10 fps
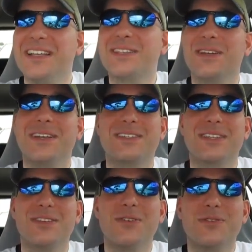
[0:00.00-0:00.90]
it's
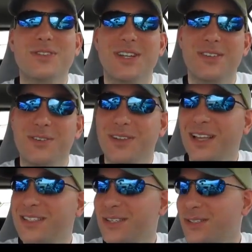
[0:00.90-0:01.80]
an
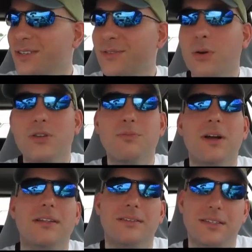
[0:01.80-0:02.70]
overgeneralization, of course,
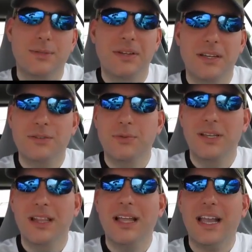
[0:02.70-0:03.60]
but it's because
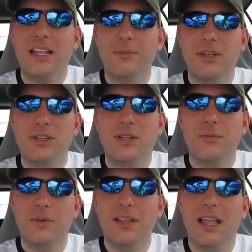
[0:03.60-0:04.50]
we like animation
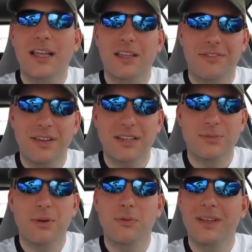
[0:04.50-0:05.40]
and we like
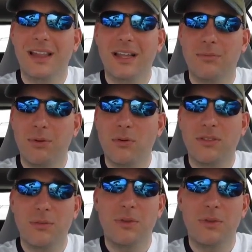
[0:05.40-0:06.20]
effects, but we like both to